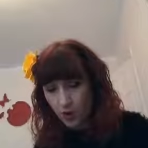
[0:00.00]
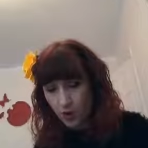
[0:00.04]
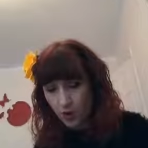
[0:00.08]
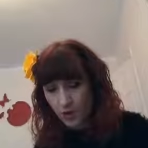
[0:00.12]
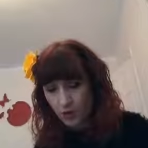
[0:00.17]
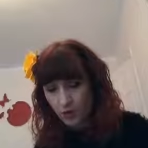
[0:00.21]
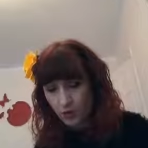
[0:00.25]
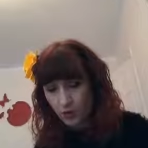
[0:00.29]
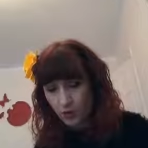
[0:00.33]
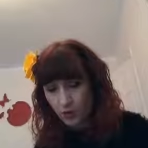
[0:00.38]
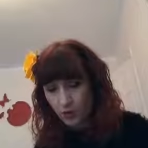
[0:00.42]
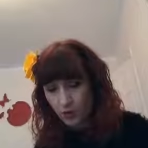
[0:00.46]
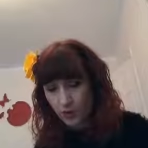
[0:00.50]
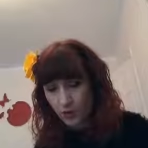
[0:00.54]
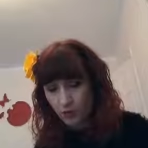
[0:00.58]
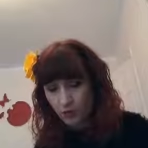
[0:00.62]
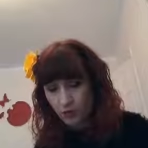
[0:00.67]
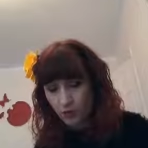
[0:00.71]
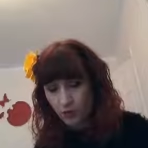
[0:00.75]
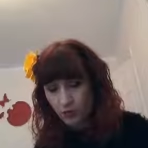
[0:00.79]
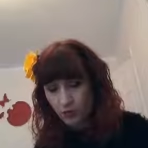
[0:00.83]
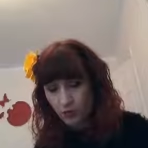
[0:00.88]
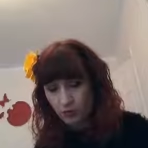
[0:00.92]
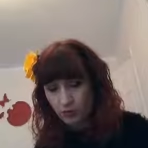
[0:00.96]
I do, I
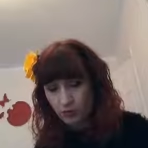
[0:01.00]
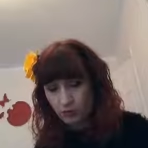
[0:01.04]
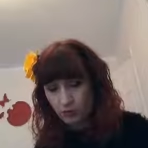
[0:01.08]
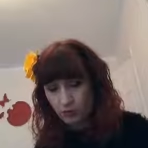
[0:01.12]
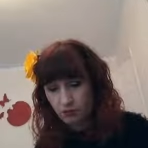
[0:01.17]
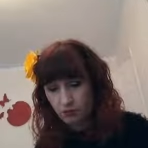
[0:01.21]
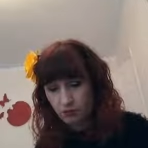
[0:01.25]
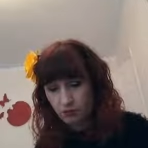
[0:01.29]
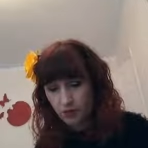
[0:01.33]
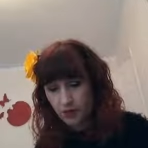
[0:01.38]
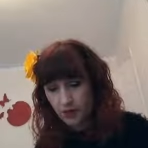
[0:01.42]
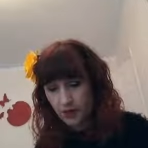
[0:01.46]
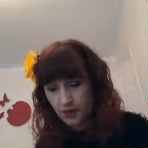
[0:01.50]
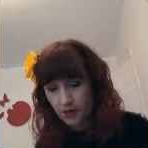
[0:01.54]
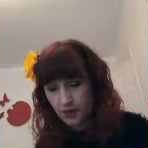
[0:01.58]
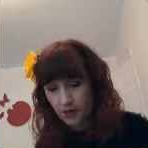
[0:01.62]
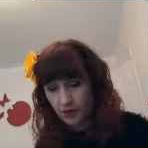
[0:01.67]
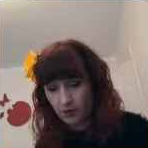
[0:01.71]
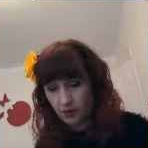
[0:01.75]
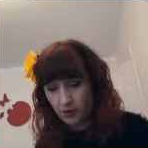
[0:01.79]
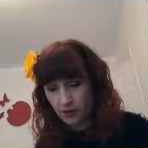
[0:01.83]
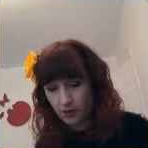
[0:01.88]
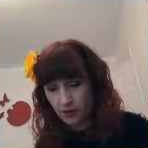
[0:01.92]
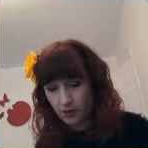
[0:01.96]
do yeah,
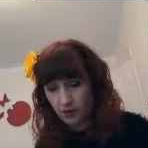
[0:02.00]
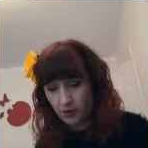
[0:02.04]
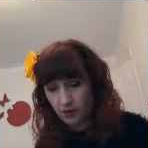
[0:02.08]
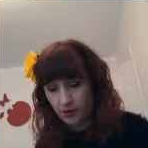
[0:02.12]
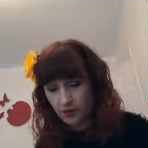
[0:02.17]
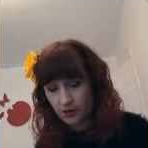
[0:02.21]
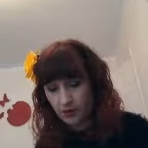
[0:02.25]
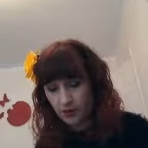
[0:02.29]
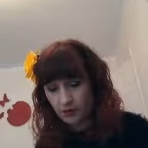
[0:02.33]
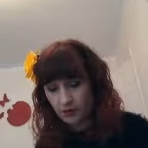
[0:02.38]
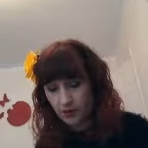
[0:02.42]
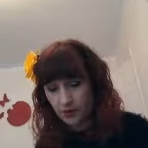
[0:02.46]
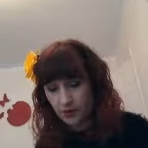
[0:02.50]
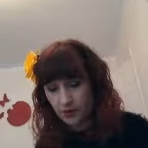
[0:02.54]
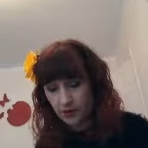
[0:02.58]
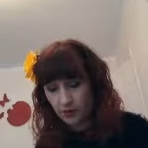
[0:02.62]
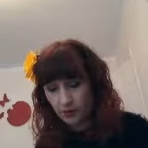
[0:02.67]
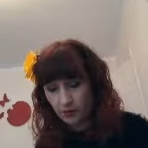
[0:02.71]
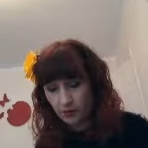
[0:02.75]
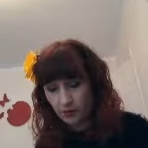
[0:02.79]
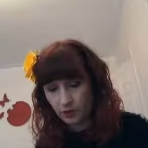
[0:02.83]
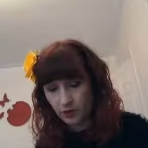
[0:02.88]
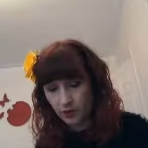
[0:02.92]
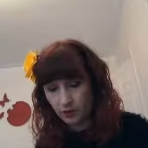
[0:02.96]
I do look like a
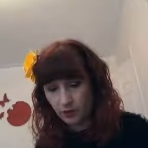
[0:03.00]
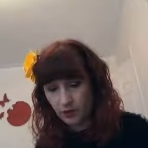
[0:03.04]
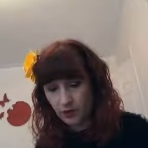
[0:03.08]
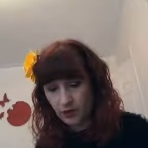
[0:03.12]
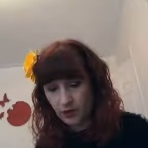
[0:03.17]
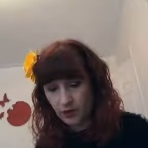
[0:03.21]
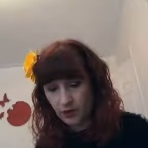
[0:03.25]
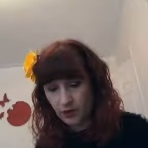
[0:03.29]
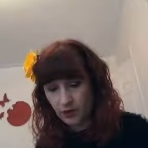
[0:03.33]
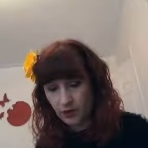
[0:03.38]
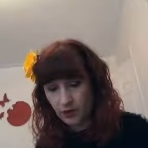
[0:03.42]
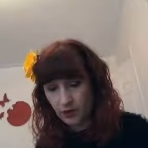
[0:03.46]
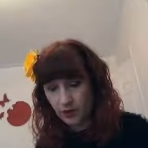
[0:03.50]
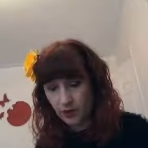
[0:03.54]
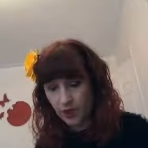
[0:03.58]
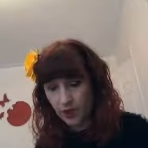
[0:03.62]
good cup of tea.